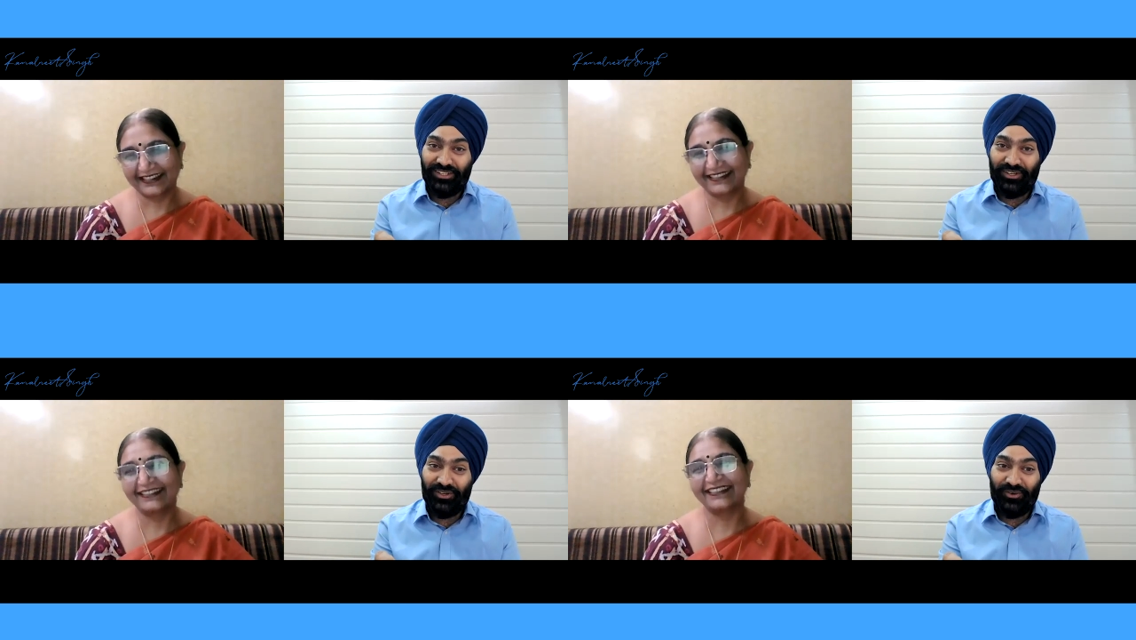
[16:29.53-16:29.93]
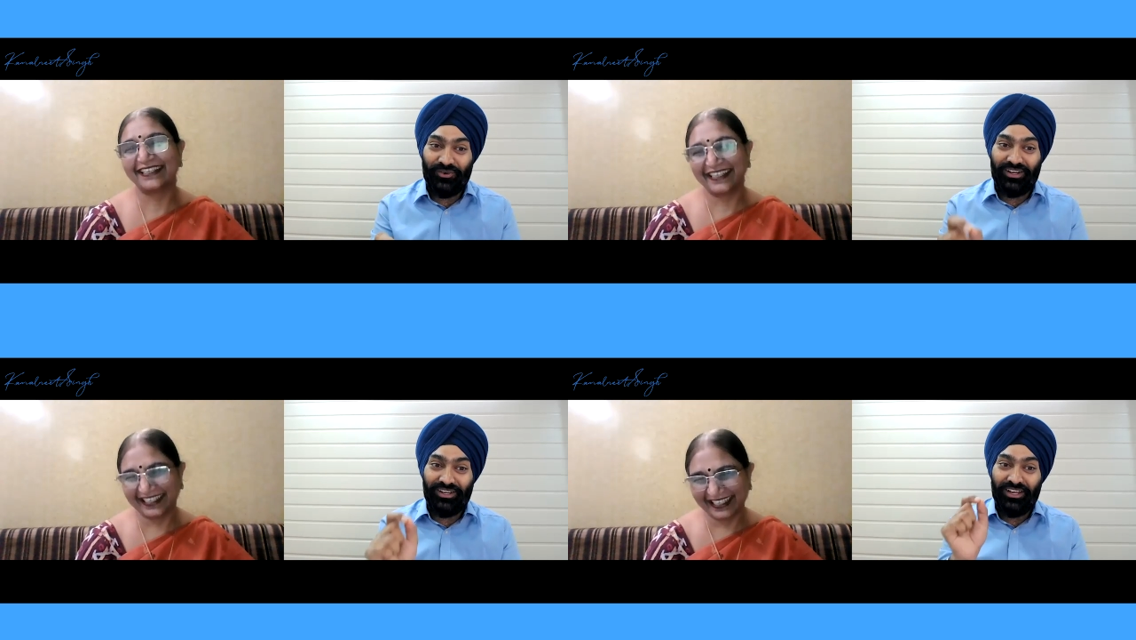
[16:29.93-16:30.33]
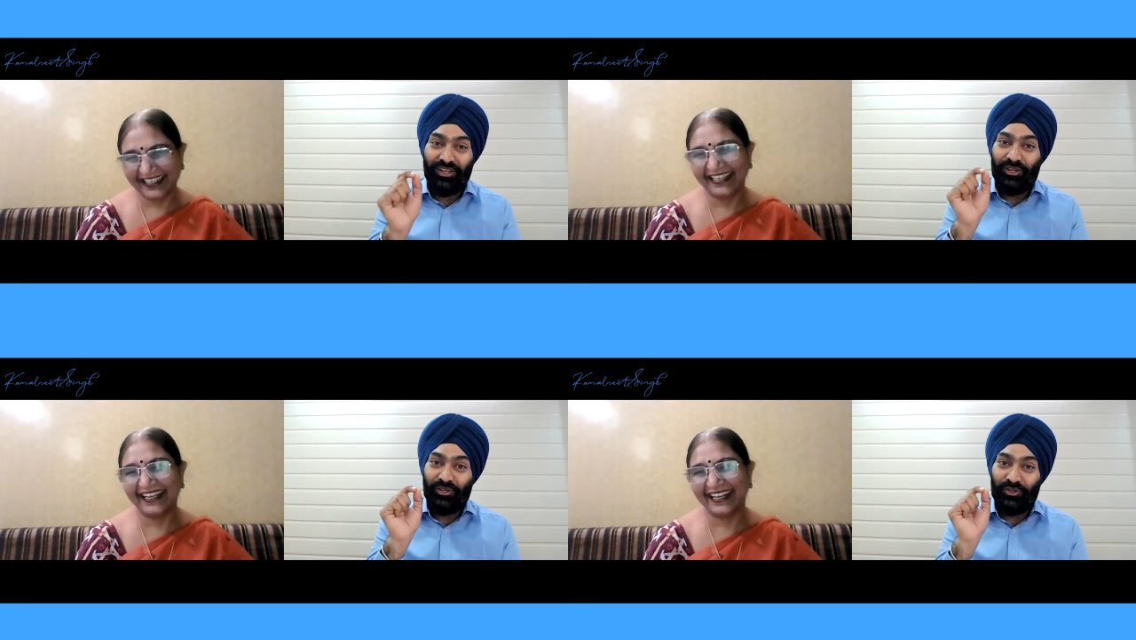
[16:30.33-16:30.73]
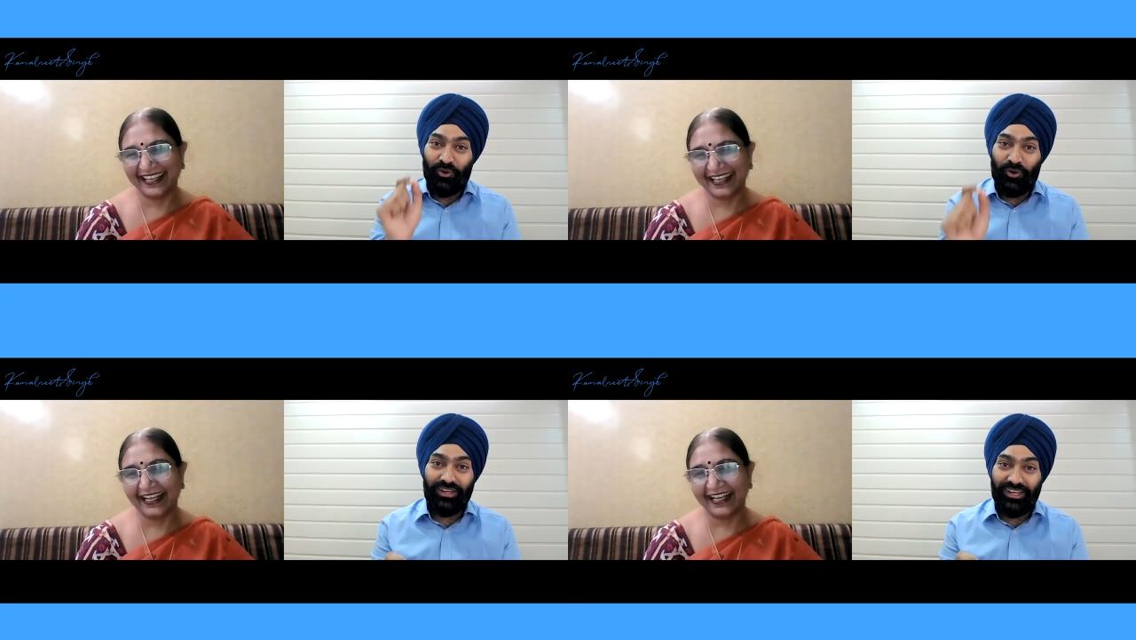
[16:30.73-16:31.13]
Speaker 1: You know,
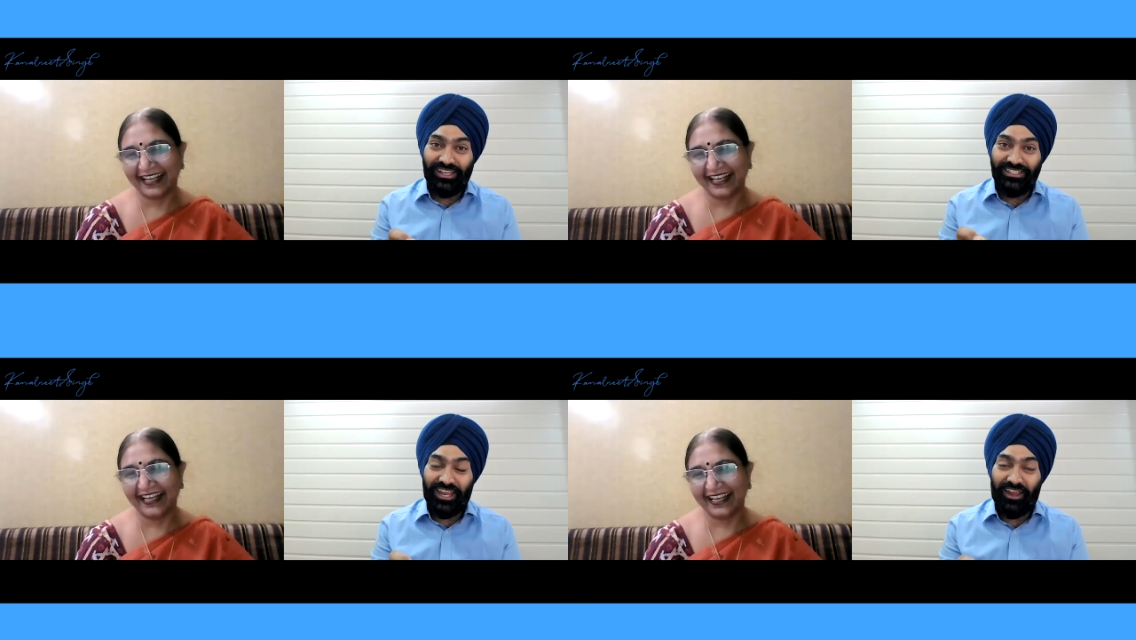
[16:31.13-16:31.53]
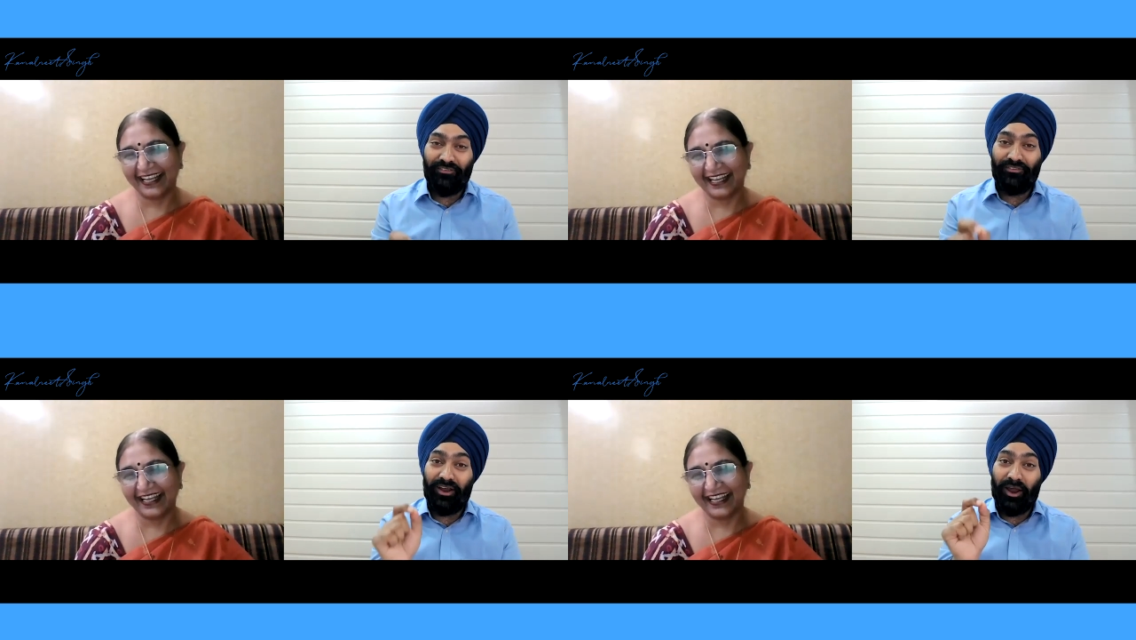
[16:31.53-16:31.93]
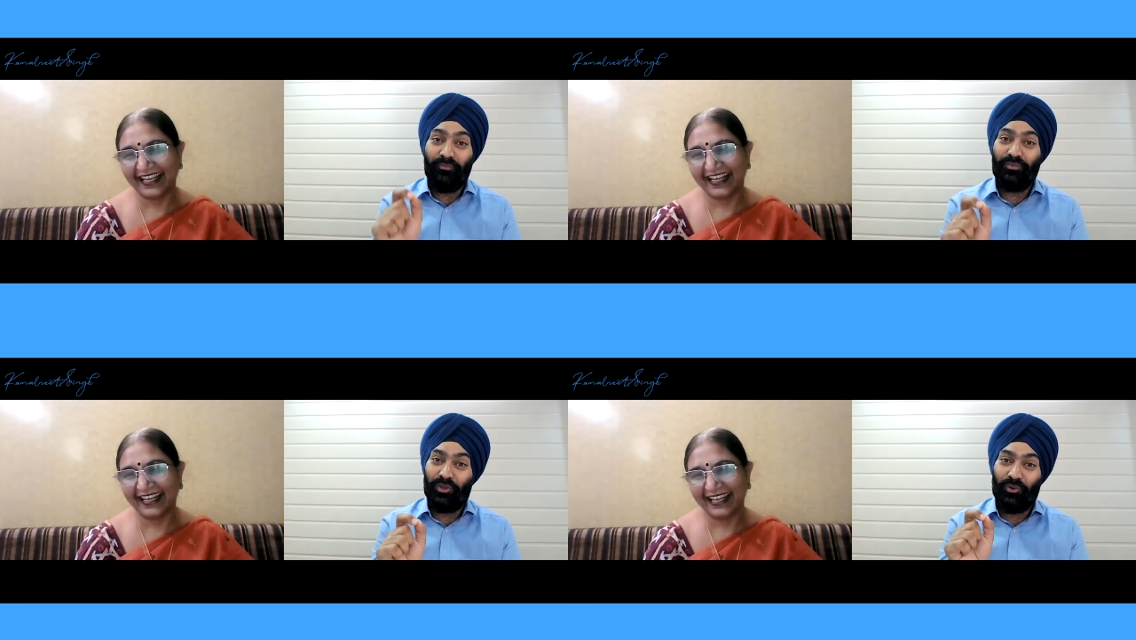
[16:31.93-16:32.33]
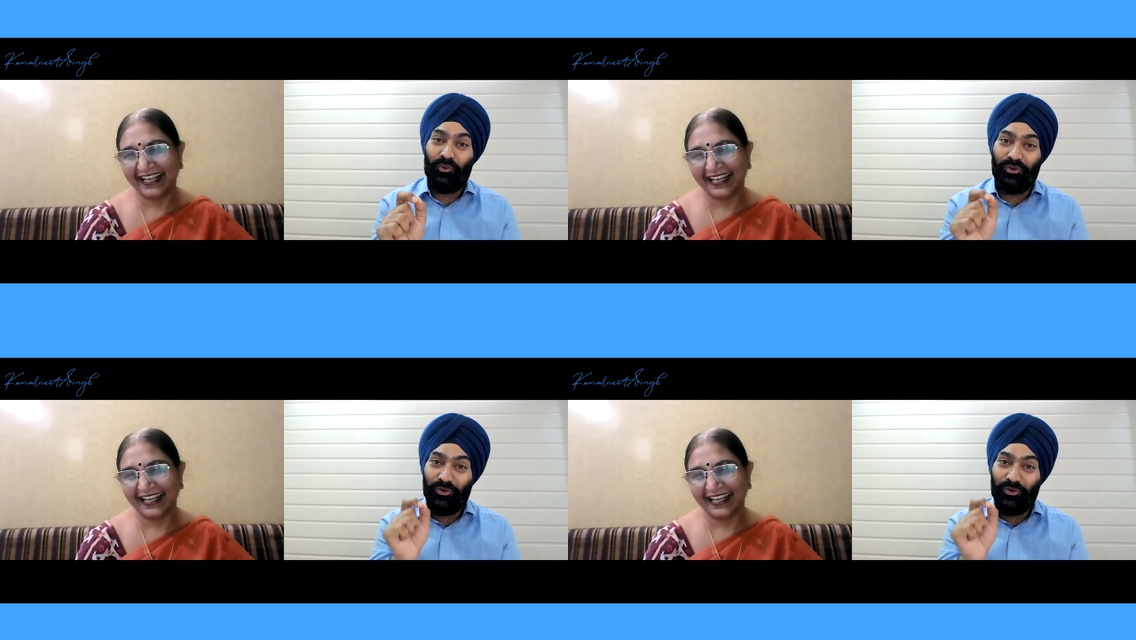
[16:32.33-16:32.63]
your kids have come through